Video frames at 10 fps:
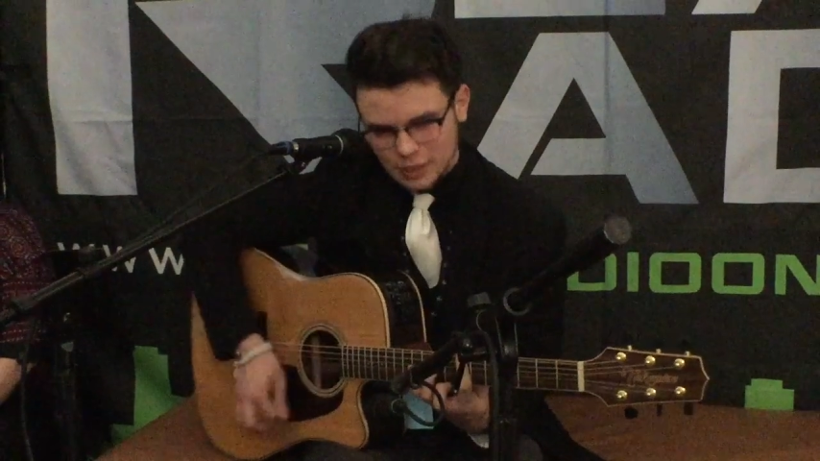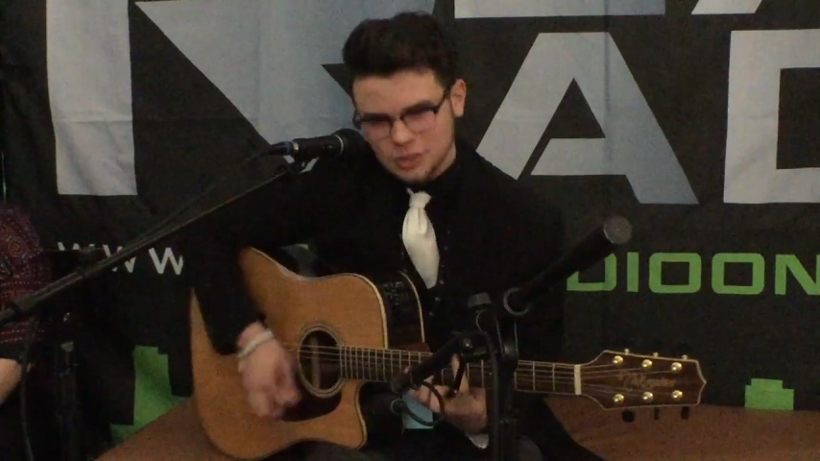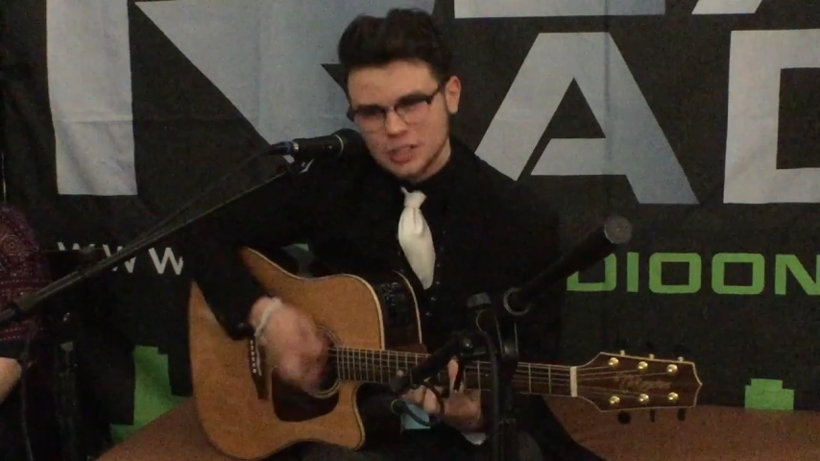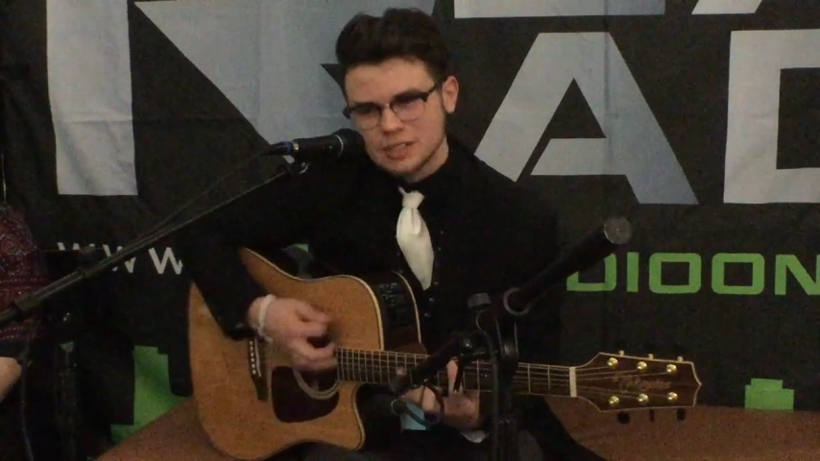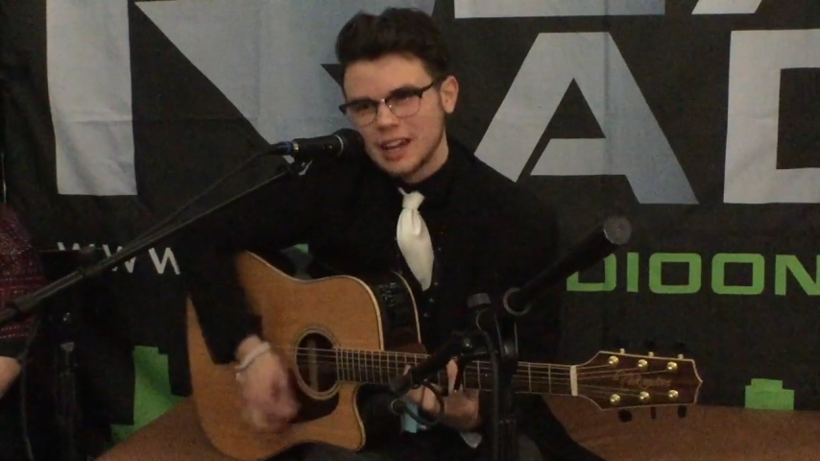
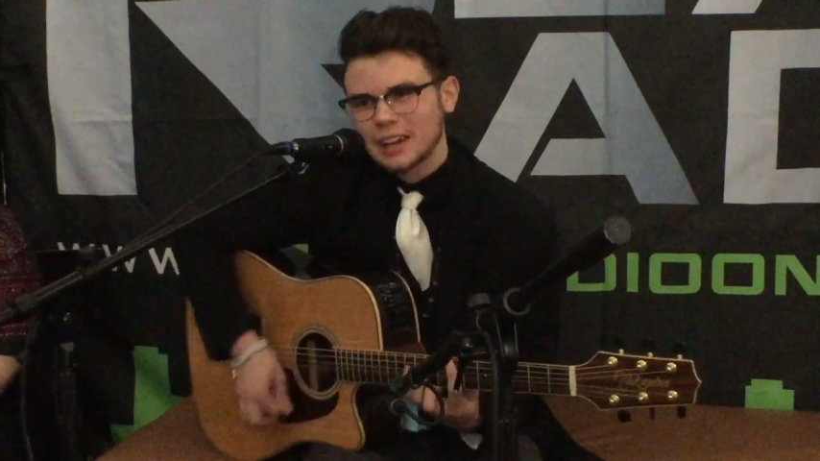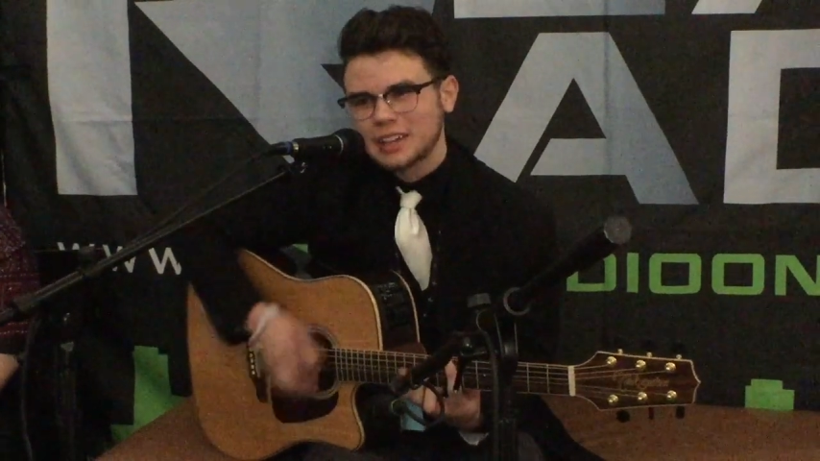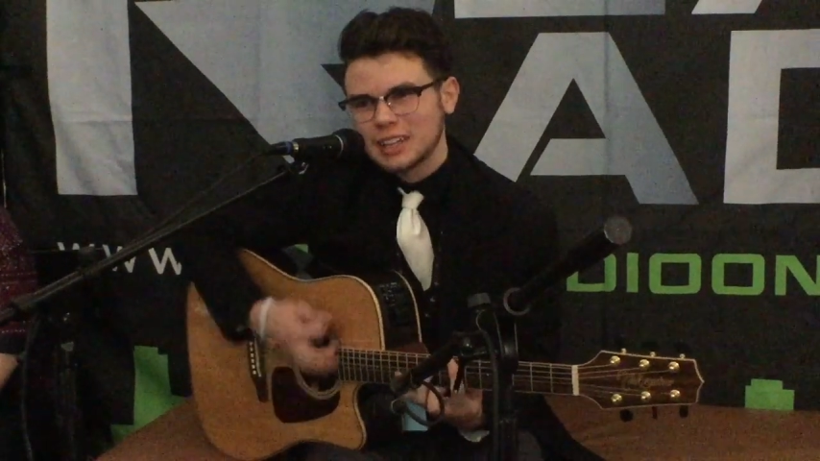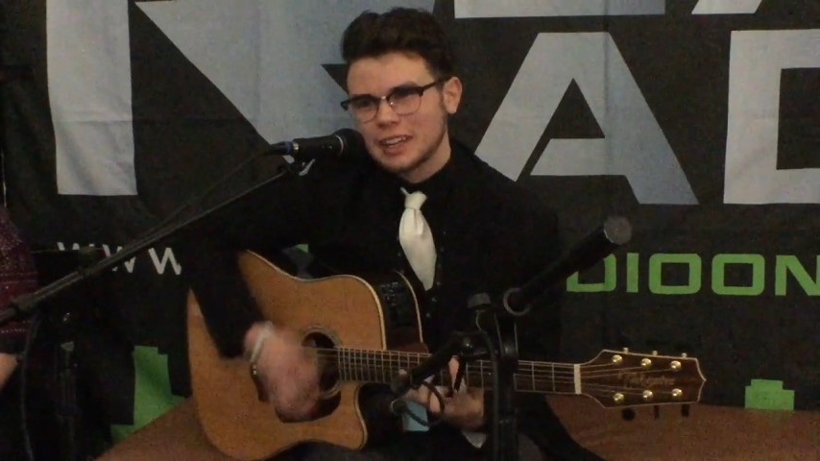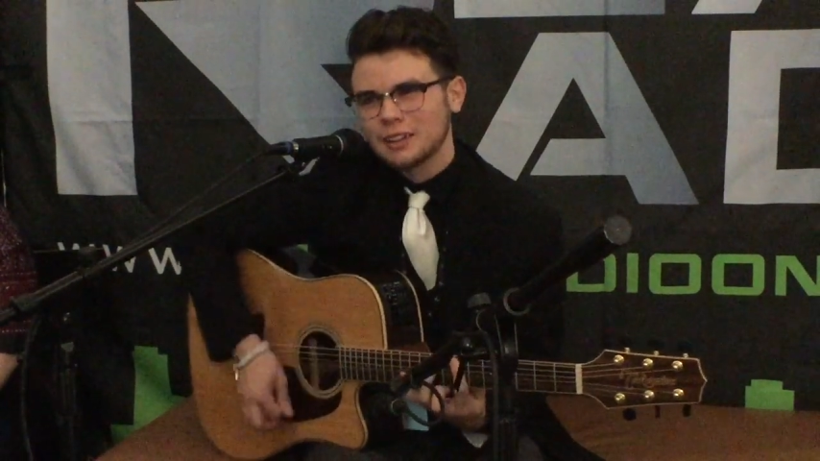Treats me like
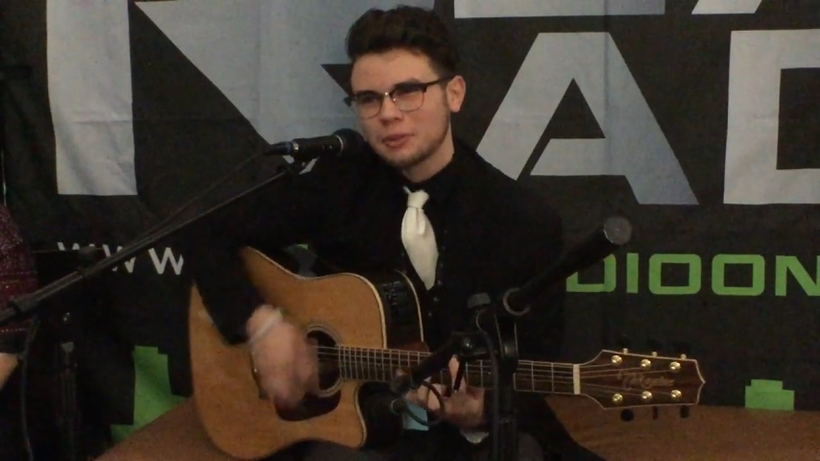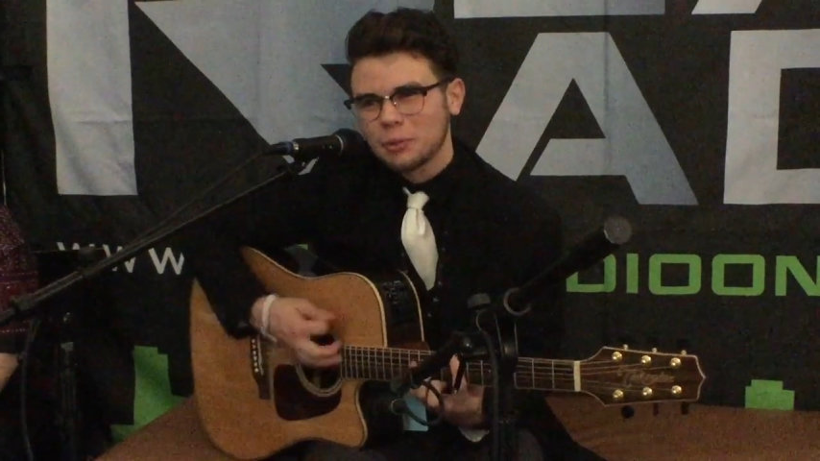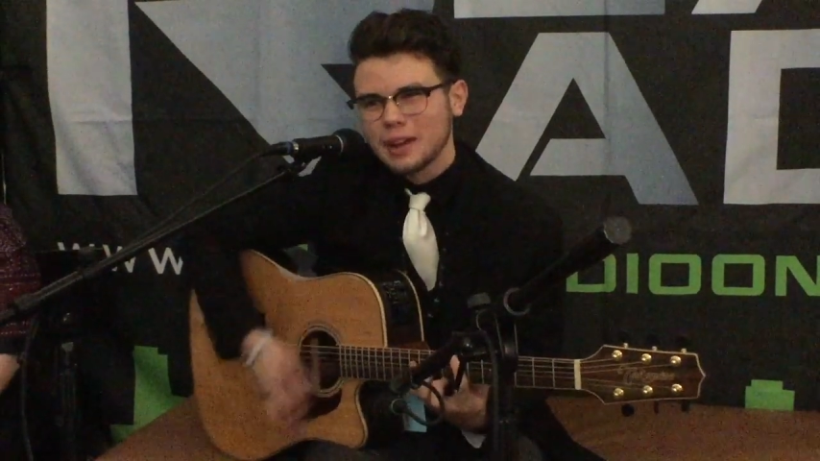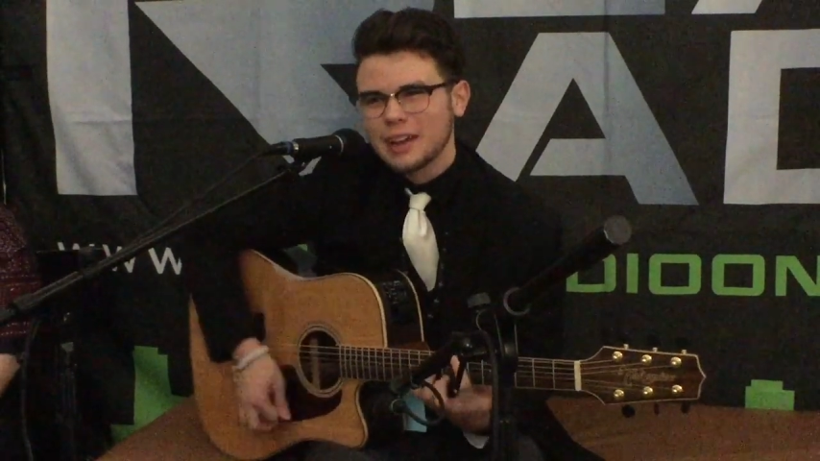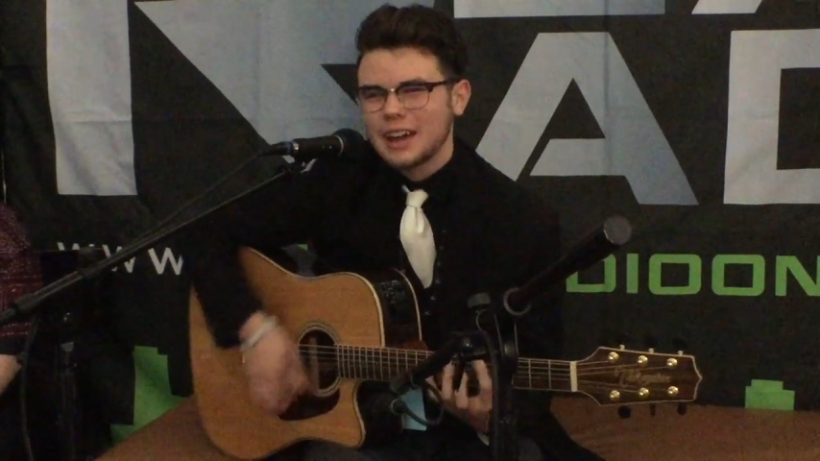a king,
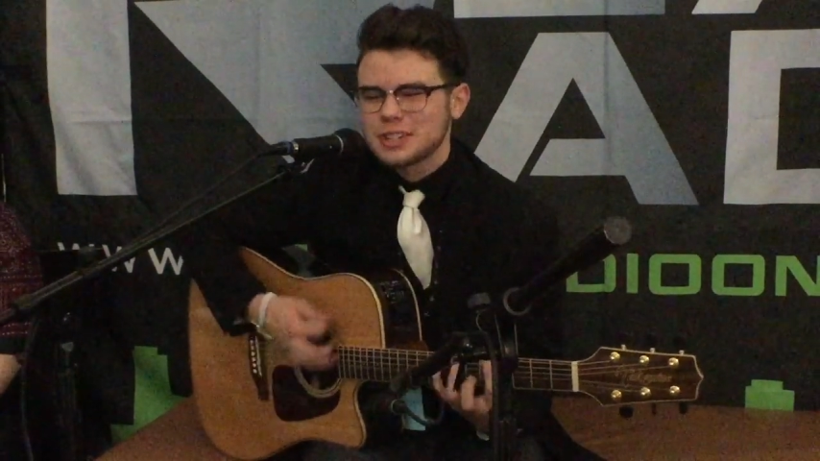well,